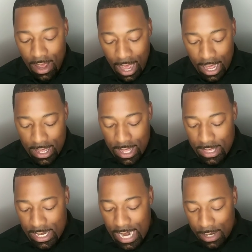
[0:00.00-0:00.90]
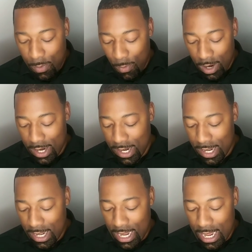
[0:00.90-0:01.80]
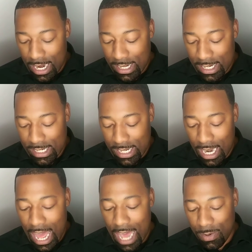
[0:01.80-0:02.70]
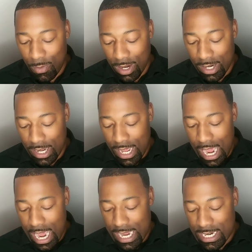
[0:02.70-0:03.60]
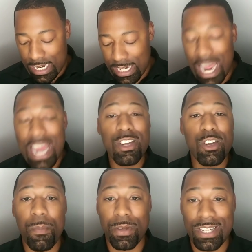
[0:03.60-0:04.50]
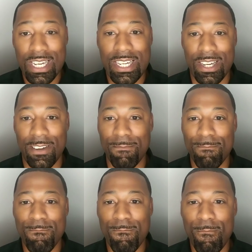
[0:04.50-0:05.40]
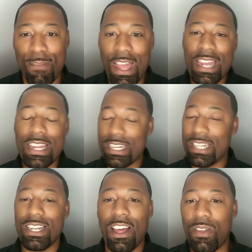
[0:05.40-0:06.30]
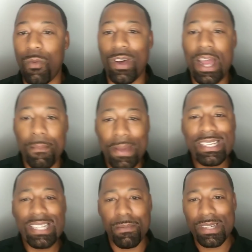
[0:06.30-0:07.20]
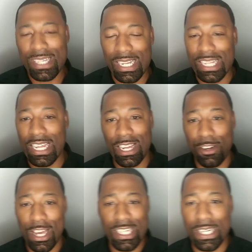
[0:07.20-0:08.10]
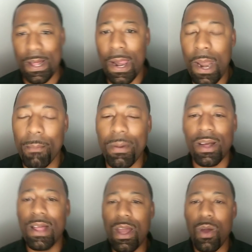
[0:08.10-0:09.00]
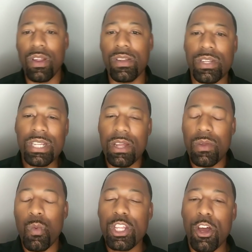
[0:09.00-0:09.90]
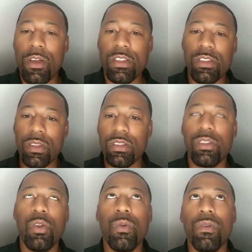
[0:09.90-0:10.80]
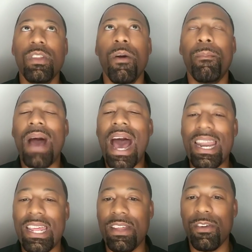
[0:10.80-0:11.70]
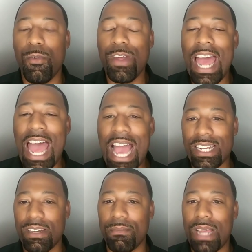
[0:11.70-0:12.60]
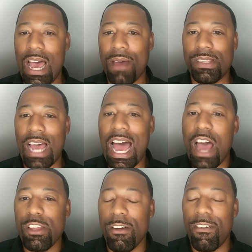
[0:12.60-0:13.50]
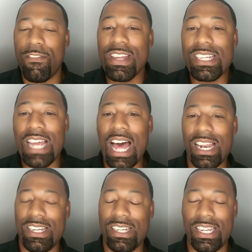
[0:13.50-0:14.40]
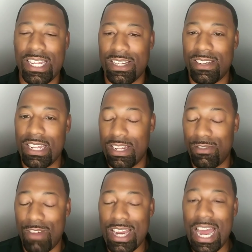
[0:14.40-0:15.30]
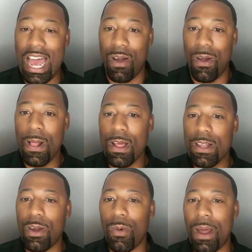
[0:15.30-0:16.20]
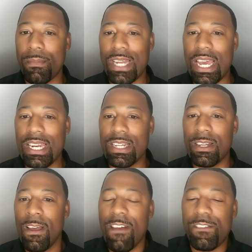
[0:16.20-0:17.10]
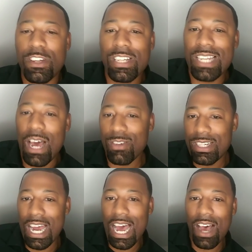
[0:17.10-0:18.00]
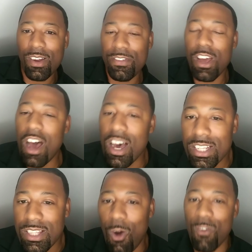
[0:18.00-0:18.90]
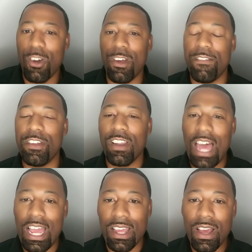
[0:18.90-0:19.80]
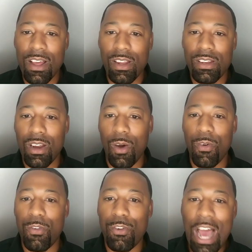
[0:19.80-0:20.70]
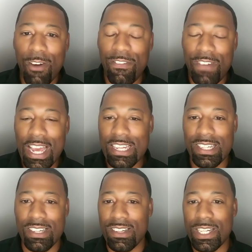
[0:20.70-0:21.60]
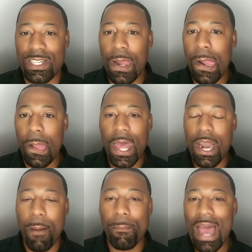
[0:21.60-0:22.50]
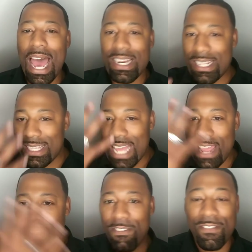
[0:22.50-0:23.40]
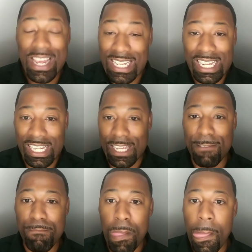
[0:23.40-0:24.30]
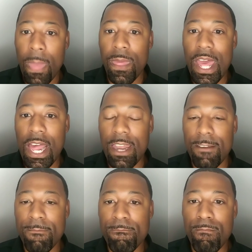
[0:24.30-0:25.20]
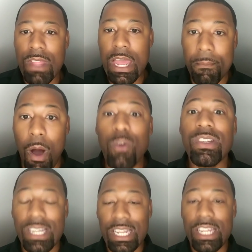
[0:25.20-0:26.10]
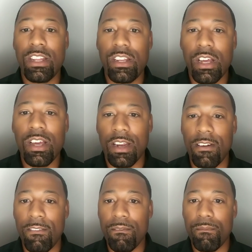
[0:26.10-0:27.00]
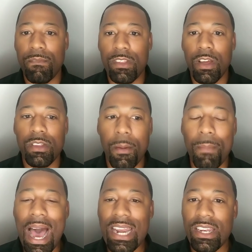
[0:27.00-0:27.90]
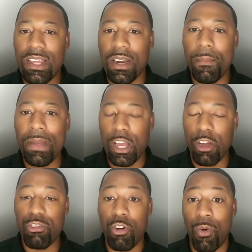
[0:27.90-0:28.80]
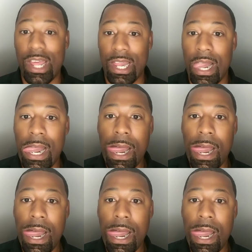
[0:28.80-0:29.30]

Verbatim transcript: All right. The next one, and this is the last one, is change your position and this is another one that may seem silly and crazy, but see when your you your body reacts sometimes to how your physiology is is right now. So what I'm saying is, if you're slouched down, if you're hunched over, if you're like you know frown face and just in a bad state physically, then emotionally you're gonna your your body's gonna be congruent.